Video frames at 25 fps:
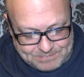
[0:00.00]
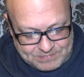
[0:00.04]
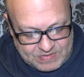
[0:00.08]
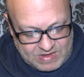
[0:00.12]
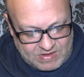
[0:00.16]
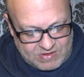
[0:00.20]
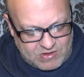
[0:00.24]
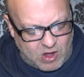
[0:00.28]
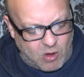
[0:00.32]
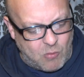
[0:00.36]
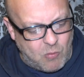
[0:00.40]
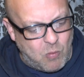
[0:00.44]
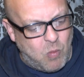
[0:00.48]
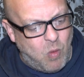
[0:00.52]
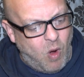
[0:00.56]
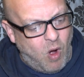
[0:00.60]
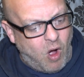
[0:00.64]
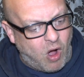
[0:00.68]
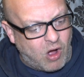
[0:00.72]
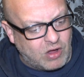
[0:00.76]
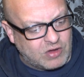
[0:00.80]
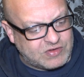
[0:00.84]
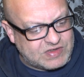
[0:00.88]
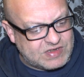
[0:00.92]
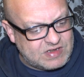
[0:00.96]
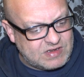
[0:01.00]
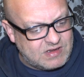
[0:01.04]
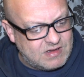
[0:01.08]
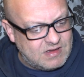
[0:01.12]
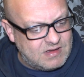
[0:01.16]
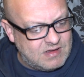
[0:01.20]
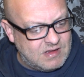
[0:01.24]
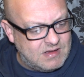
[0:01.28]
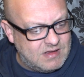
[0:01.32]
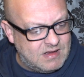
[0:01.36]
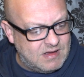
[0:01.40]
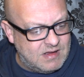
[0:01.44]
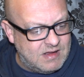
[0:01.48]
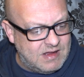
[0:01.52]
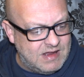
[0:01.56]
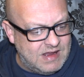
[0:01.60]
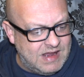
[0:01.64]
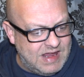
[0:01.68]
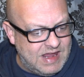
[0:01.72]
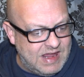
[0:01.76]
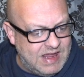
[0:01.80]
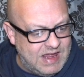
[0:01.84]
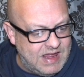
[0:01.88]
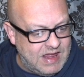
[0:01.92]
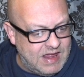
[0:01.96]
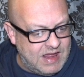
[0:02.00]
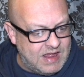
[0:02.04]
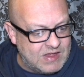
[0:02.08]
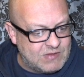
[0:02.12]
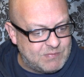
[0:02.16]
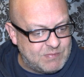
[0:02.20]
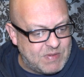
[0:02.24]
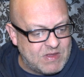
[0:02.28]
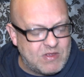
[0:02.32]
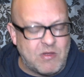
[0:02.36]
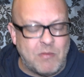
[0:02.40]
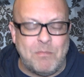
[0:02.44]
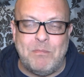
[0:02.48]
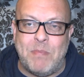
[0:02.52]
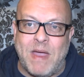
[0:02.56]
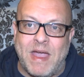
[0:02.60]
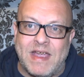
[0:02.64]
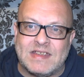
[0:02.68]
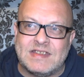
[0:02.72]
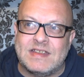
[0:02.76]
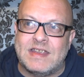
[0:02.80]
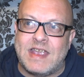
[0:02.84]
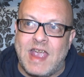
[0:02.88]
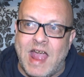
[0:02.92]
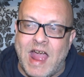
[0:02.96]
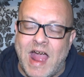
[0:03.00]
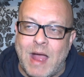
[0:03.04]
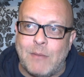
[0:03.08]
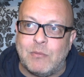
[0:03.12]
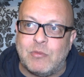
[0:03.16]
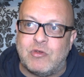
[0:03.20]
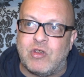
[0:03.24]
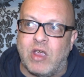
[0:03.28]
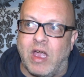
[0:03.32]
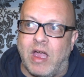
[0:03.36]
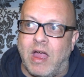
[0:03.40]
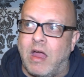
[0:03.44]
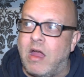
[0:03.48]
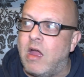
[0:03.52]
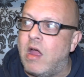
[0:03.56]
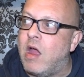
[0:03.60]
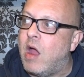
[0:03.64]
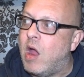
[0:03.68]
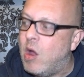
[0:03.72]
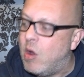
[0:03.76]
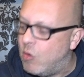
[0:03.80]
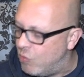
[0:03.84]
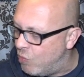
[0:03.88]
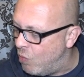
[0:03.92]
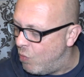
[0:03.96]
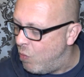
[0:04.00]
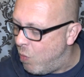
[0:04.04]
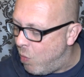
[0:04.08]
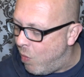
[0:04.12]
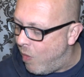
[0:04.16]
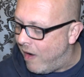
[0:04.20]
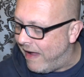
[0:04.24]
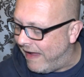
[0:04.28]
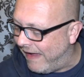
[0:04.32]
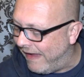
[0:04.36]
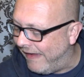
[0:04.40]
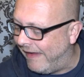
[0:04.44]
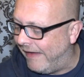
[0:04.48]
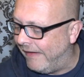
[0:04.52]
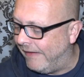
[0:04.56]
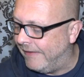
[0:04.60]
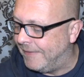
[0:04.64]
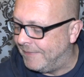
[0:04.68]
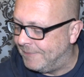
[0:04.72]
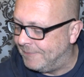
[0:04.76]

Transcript: So what has been the best capture and where?